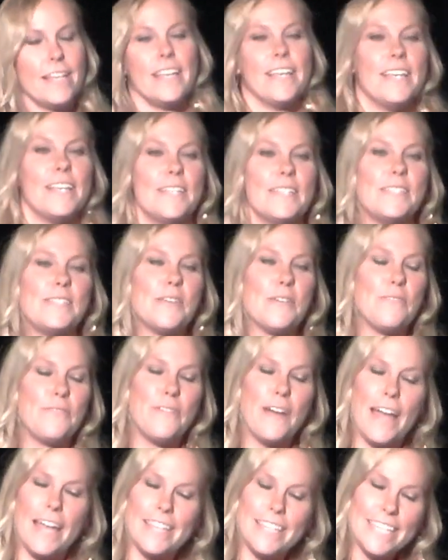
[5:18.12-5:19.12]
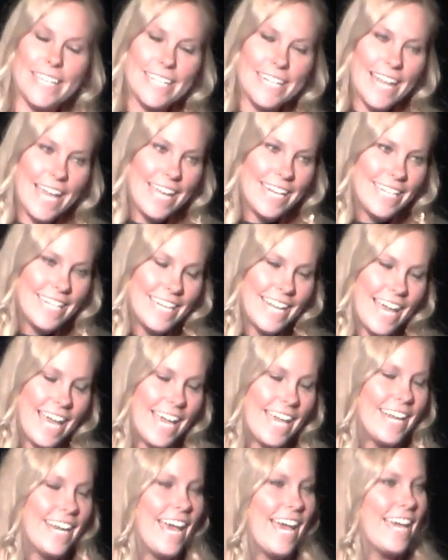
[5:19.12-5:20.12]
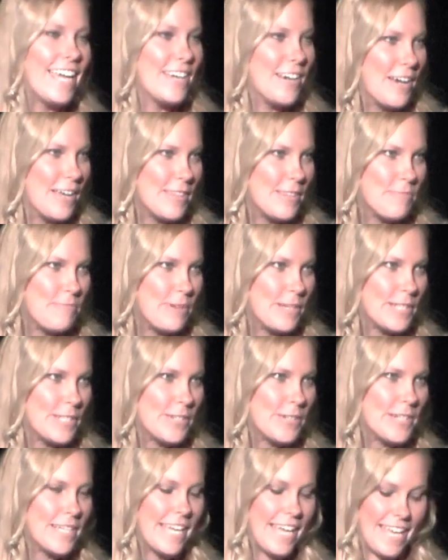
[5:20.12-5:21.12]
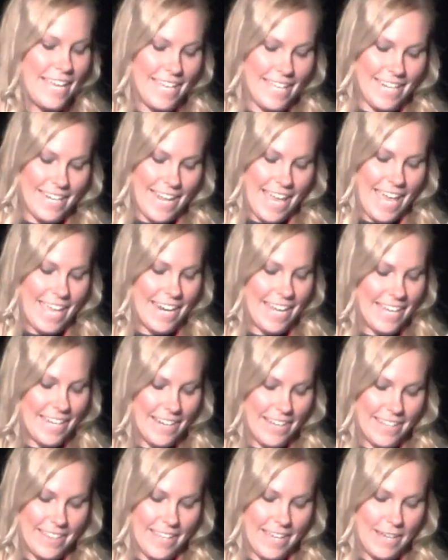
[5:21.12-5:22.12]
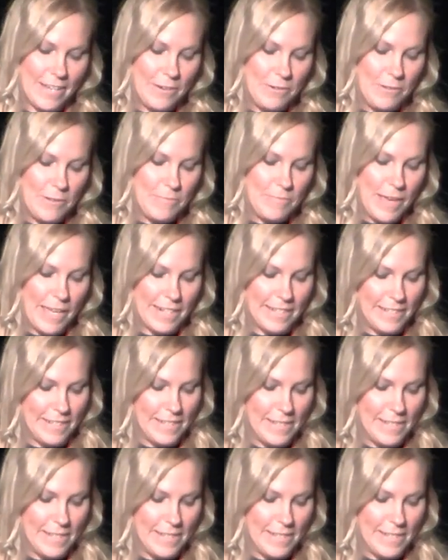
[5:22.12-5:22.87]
So finally in 99, I got the picture again, and I got that gold medal.